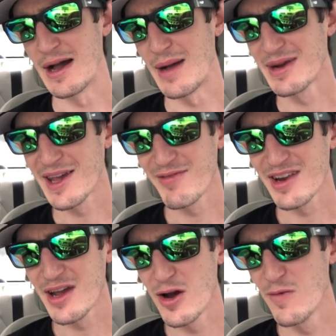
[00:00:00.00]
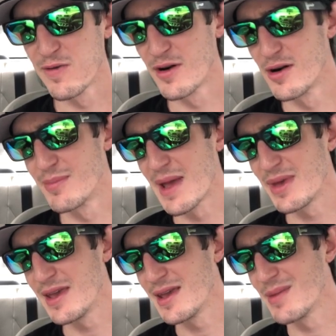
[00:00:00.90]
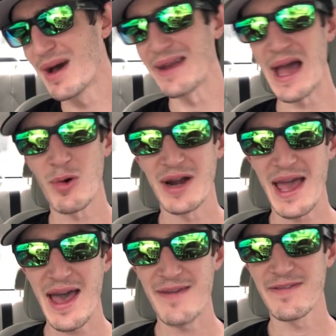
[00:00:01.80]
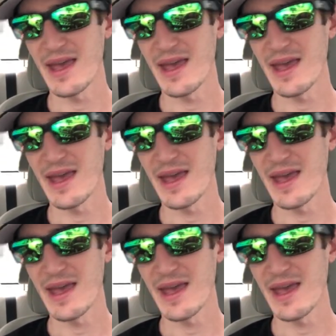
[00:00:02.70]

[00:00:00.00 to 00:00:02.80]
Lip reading: I'm gonna give it a go for maybe about an hour and a half,